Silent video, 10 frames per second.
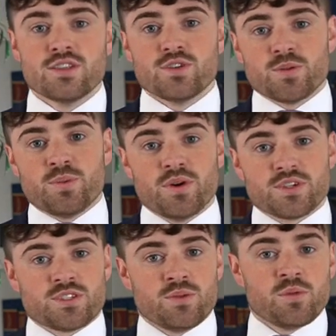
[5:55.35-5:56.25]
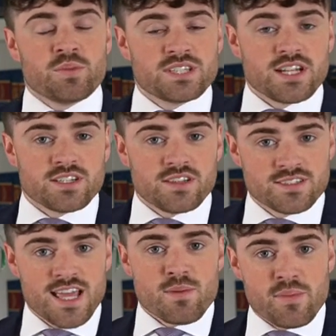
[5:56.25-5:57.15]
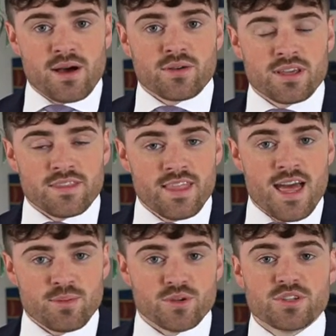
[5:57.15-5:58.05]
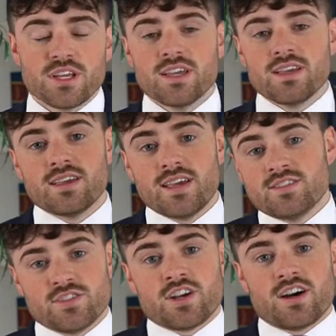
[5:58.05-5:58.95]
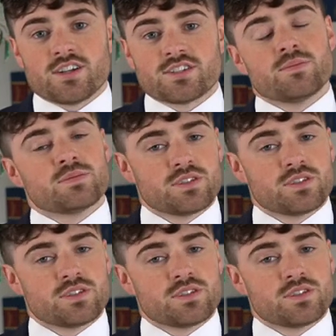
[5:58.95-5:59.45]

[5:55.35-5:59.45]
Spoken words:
the other person with potentially the same amount in their blood isn't charged.